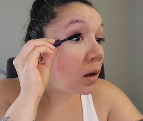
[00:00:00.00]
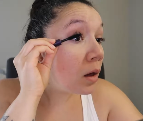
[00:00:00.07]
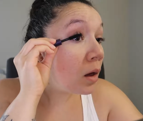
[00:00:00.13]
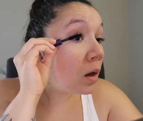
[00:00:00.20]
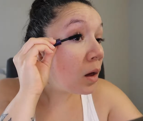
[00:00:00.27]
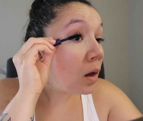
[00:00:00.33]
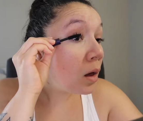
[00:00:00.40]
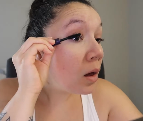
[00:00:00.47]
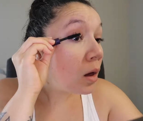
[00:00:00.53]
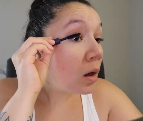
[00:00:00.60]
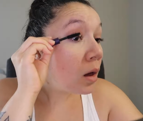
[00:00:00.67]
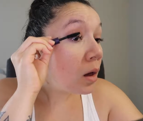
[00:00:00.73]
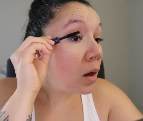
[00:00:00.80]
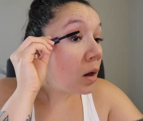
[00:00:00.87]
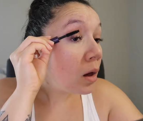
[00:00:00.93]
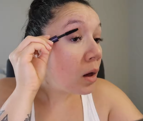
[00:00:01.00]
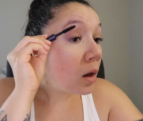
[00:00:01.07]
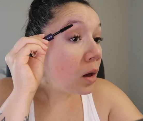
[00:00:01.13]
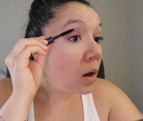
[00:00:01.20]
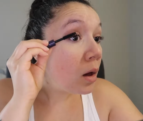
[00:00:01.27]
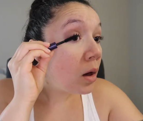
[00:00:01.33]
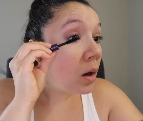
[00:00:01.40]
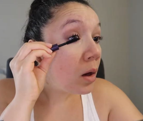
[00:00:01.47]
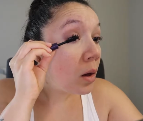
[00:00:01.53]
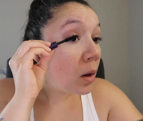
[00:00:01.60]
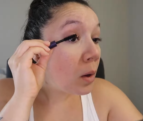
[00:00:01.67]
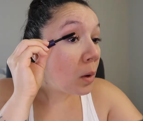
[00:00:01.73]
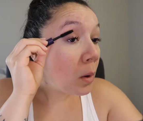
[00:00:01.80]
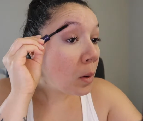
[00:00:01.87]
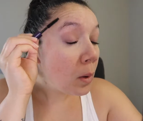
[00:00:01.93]

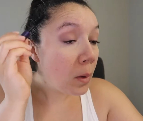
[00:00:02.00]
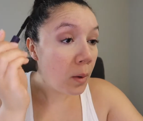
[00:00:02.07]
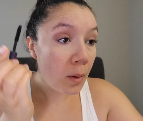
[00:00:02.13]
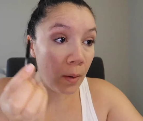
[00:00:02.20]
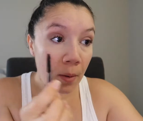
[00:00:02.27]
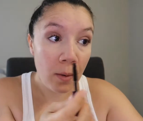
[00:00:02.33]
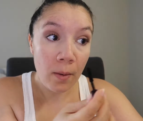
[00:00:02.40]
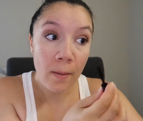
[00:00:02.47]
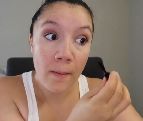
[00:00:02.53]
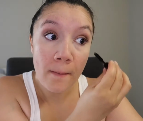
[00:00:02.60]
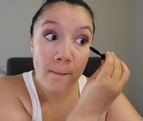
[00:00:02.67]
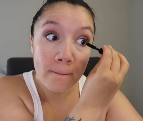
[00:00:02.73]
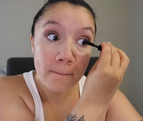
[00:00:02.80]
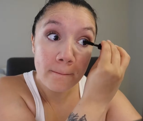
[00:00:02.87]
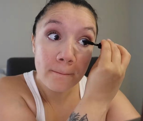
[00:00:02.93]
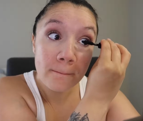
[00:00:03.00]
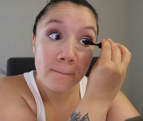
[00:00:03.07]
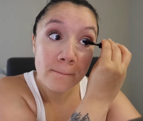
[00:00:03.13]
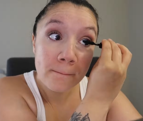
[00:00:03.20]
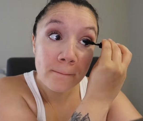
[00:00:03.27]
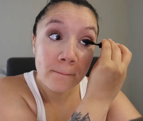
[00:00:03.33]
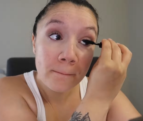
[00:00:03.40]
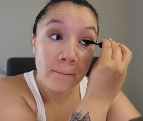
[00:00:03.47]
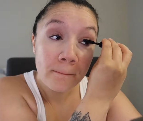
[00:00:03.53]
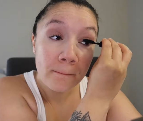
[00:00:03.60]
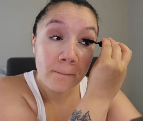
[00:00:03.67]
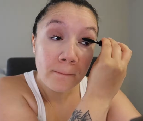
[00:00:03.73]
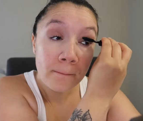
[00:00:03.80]
Nothing is said.